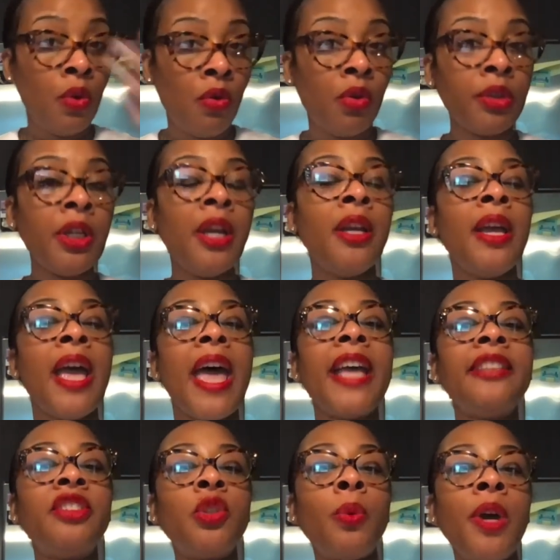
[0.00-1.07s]
on.
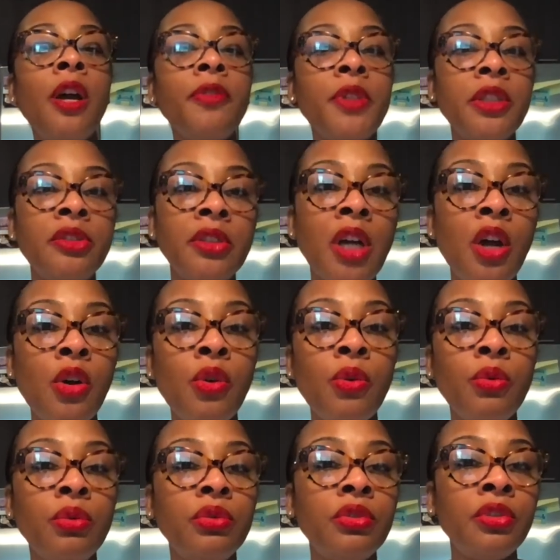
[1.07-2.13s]
At 12 years
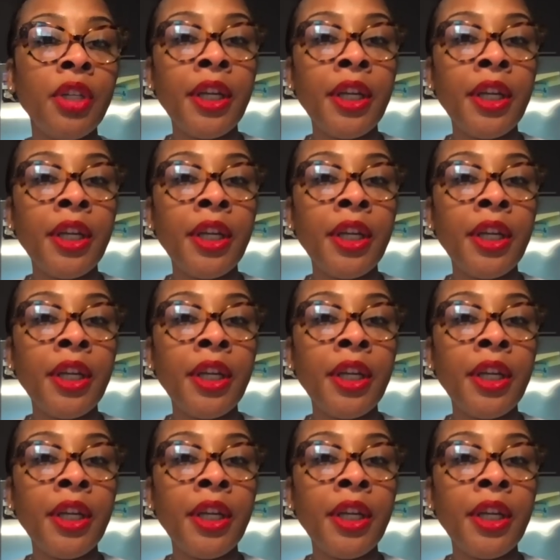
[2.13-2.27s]
old,